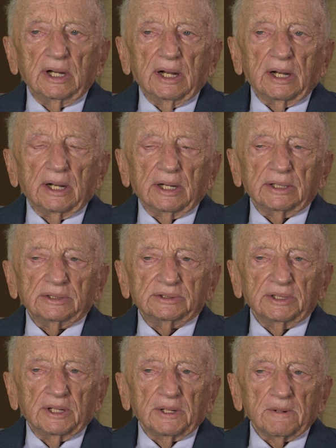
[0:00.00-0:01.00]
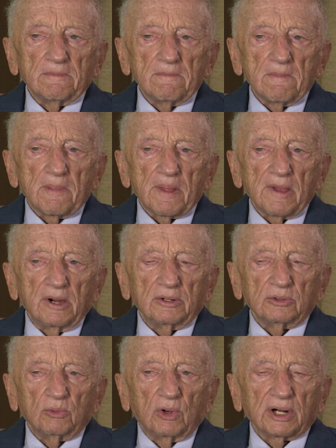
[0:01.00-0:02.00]
and
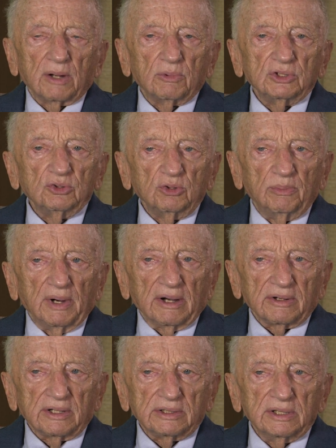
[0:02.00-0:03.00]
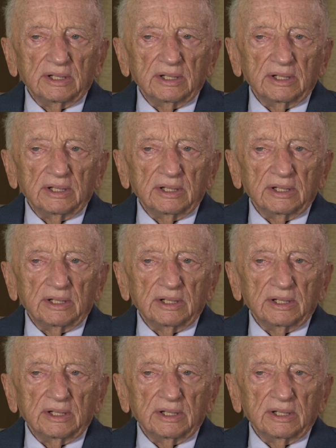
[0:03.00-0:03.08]
what I would do about it.